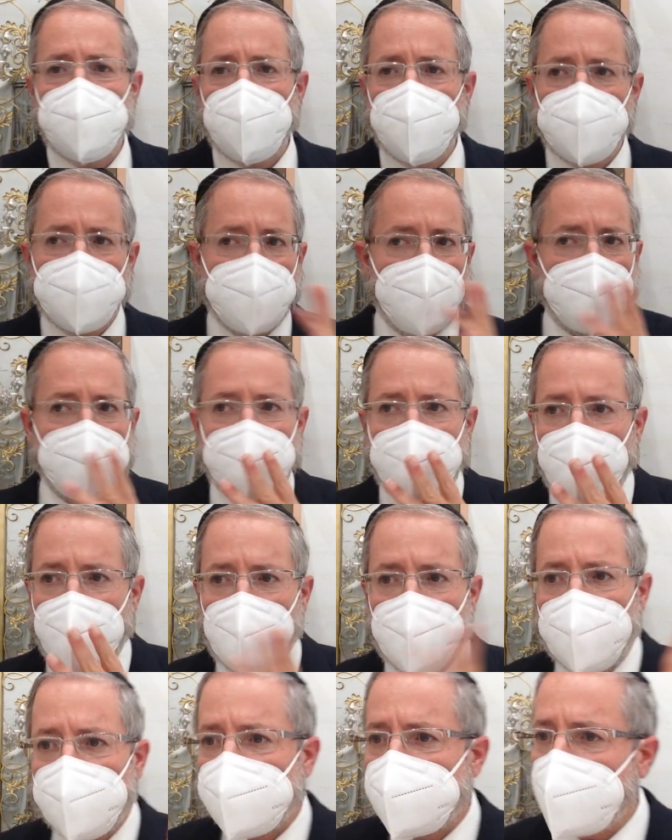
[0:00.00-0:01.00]
they were taking
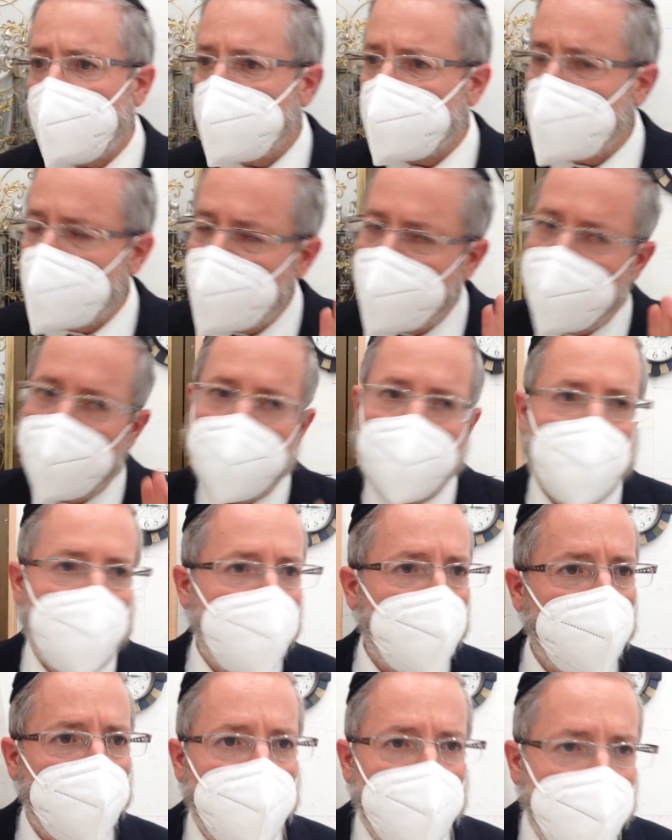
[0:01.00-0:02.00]
care of ourselves with putting
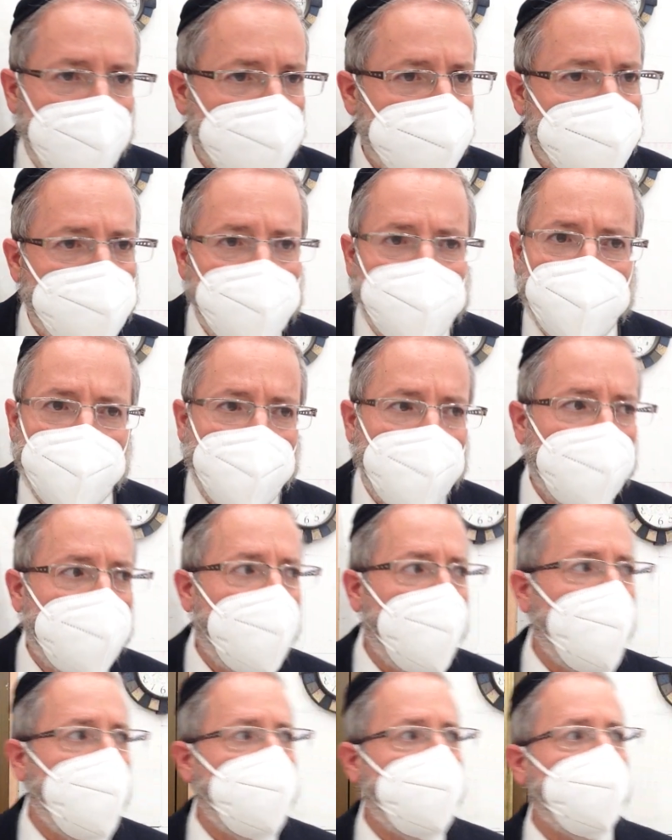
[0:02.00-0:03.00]
on our mask, with being
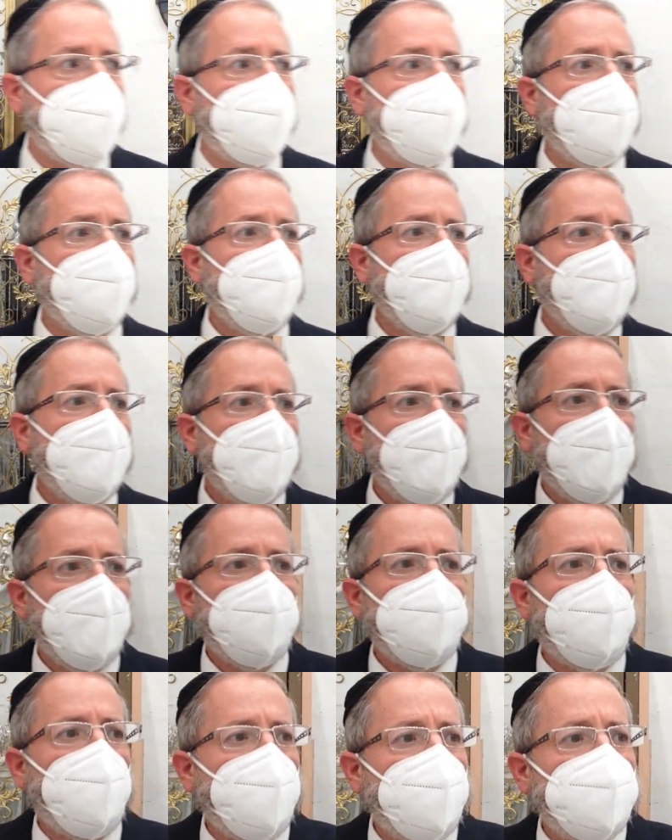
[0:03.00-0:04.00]
careful.
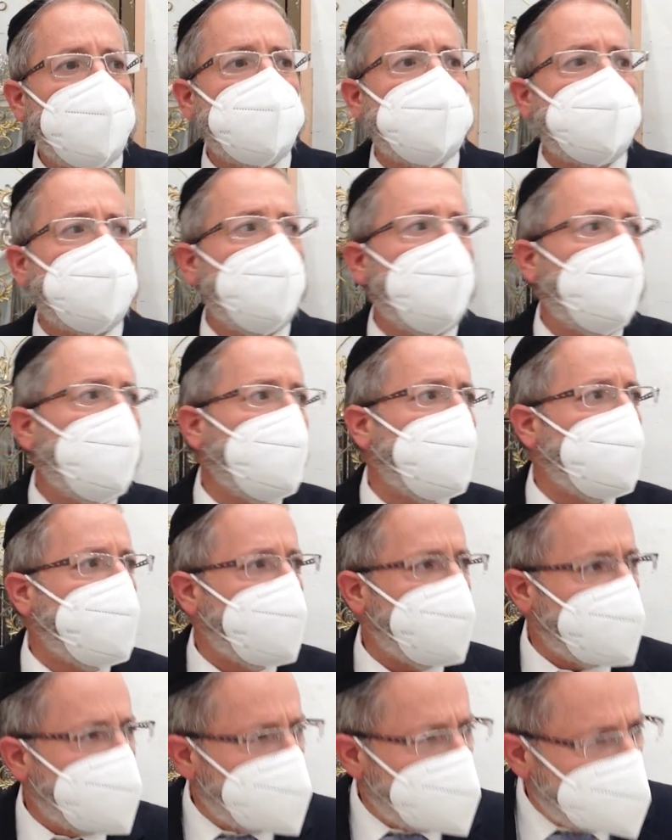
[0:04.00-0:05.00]
But we're
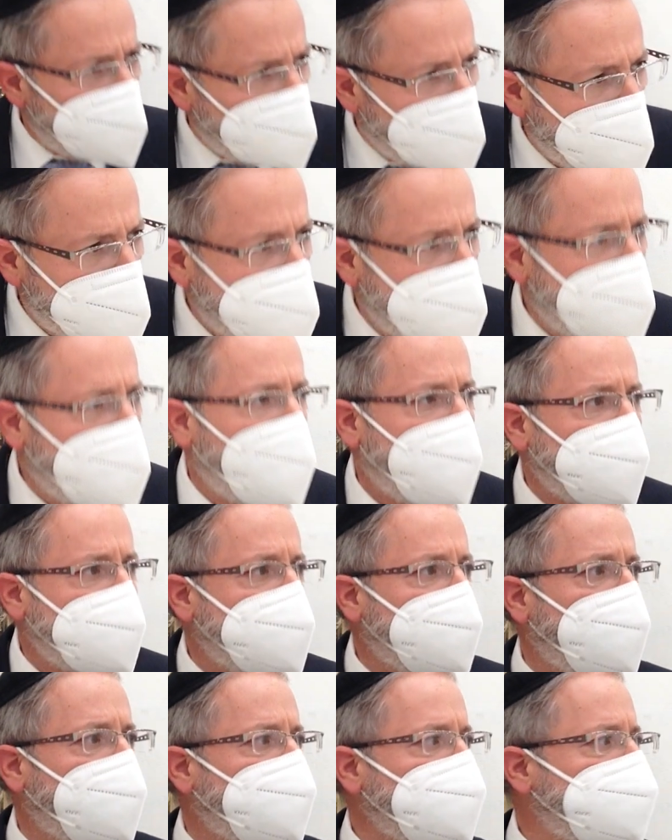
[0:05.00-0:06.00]
still pushing
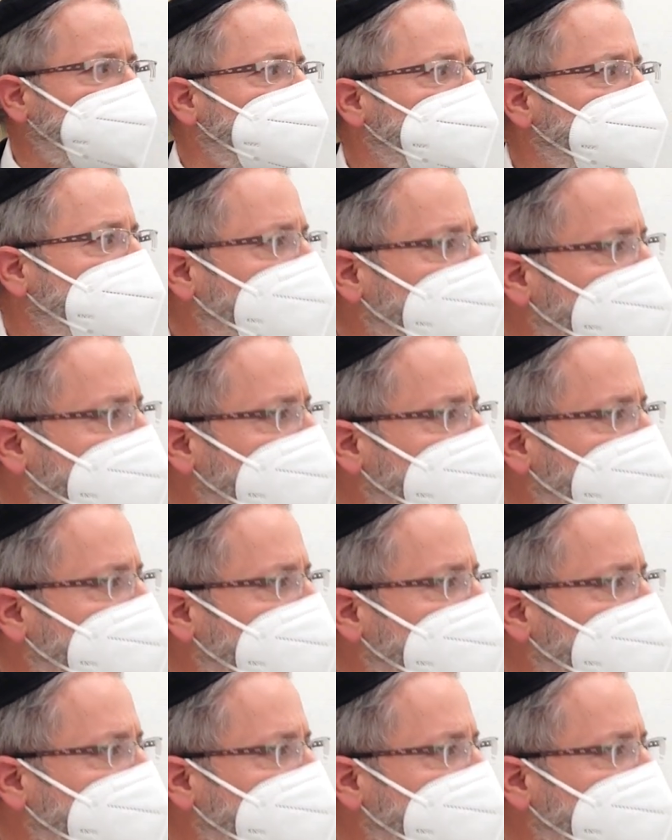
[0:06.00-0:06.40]
ourselves.